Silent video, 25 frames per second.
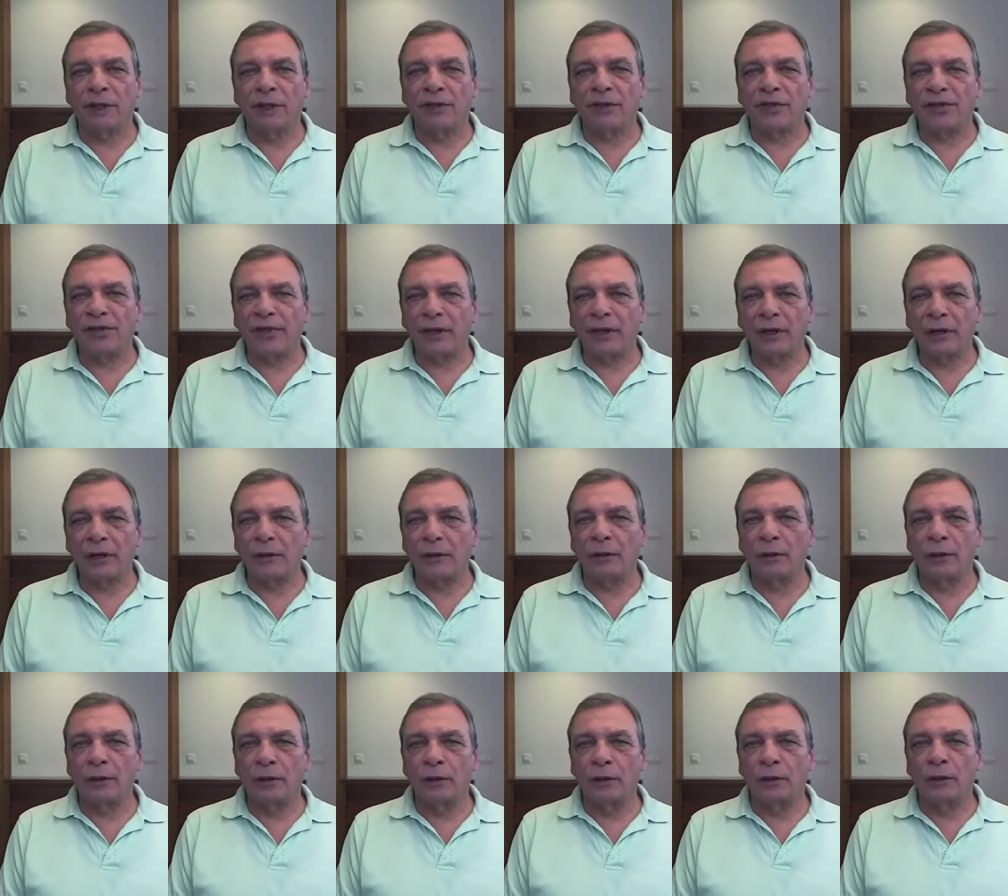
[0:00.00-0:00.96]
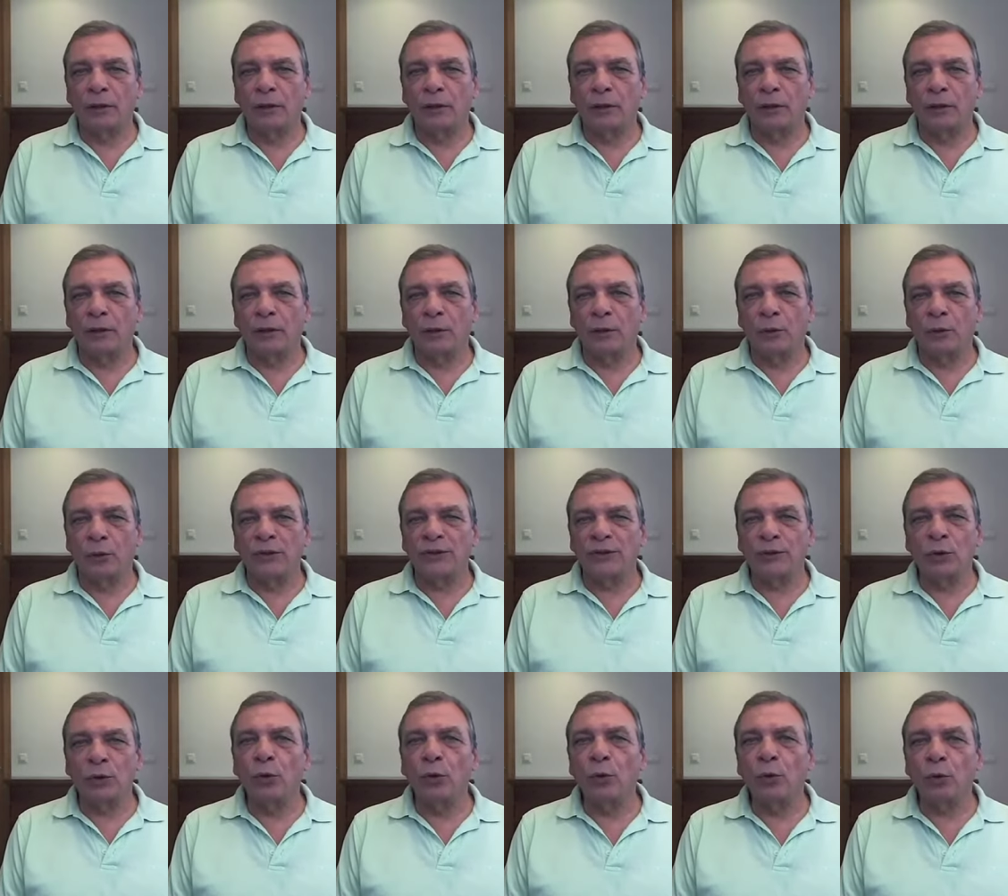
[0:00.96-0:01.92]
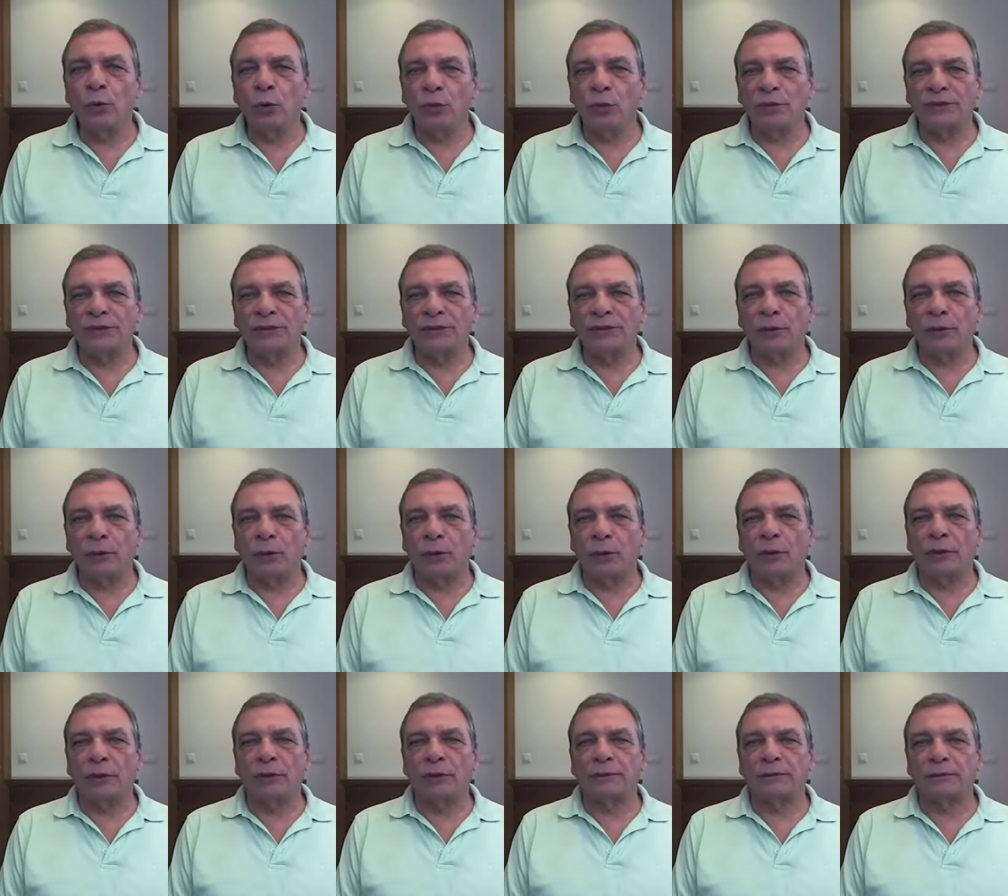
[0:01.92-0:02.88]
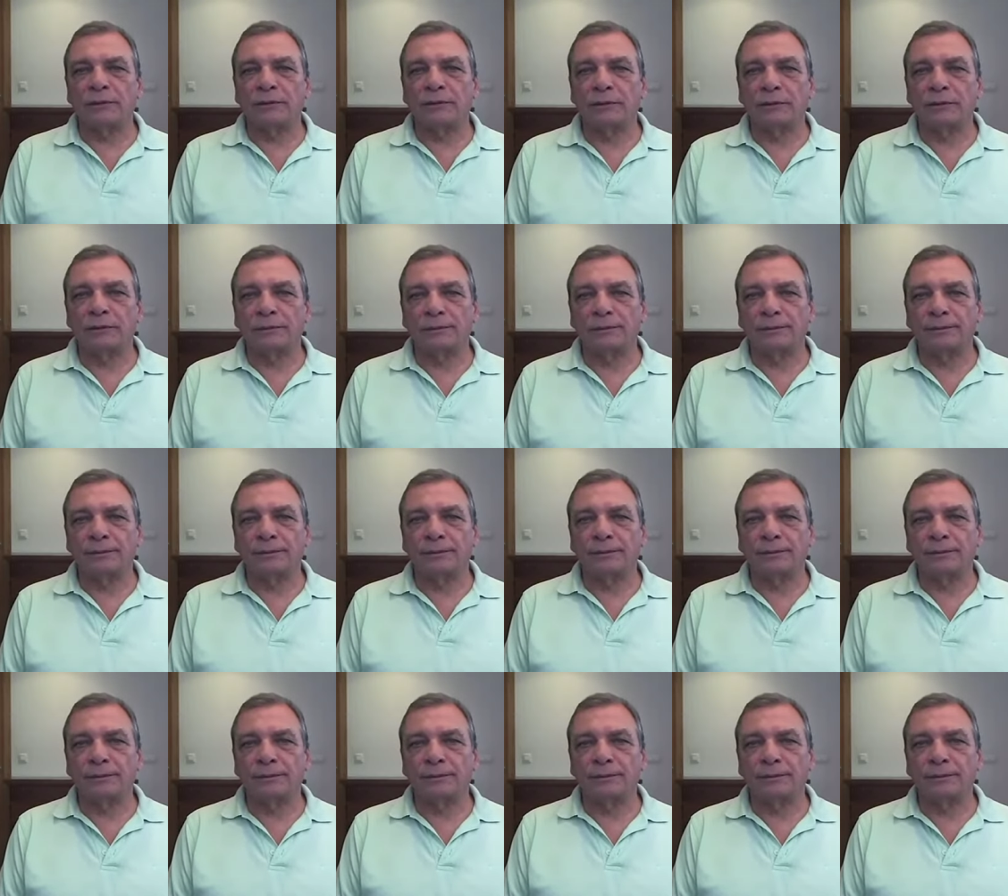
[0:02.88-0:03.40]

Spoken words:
And think, with whom was it the worst?